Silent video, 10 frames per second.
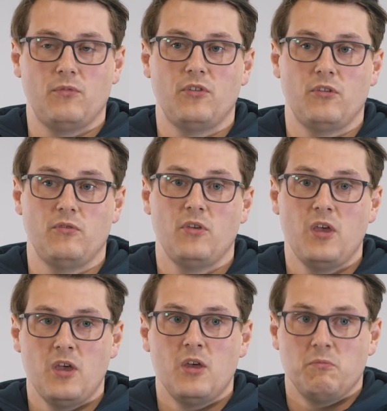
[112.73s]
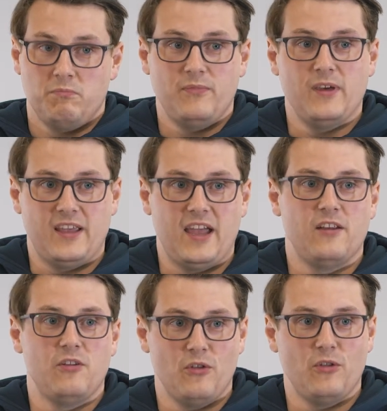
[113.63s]
So
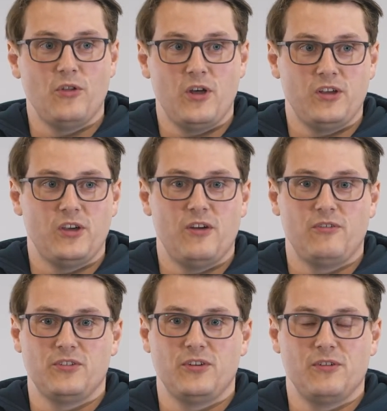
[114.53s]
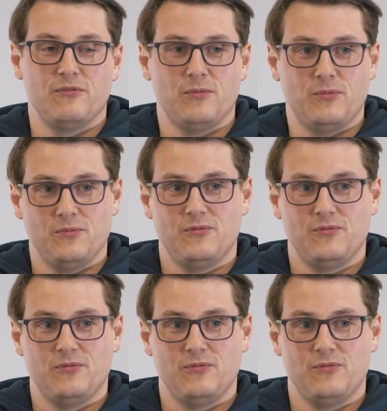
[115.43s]
again, another learning curve because I've gone from